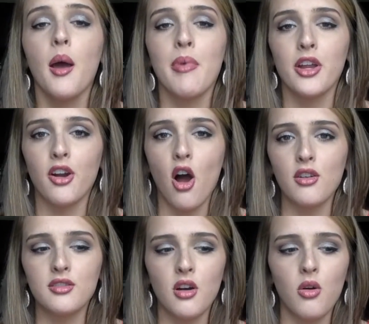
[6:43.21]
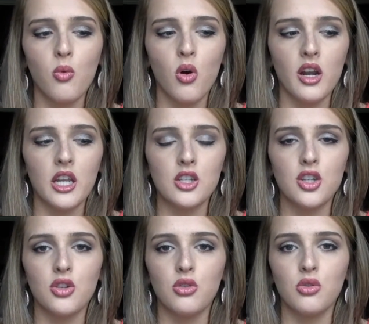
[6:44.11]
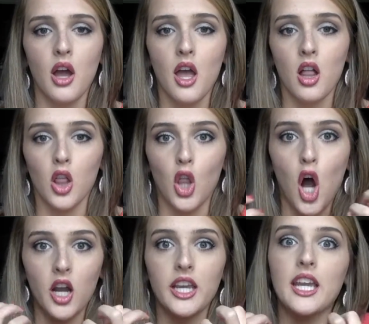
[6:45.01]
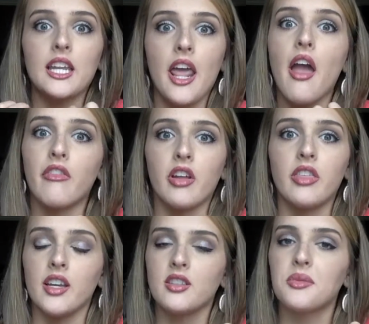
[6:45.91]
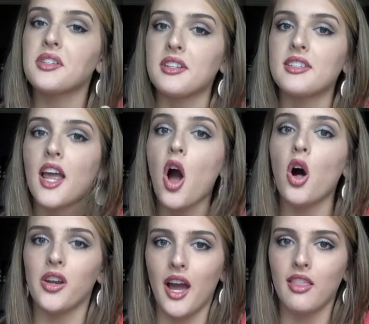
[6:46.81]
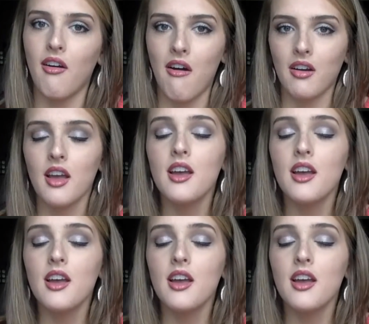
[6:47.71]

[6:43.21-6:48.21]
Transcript: but you're also wanting to lock in everything so it's going to stay all night long.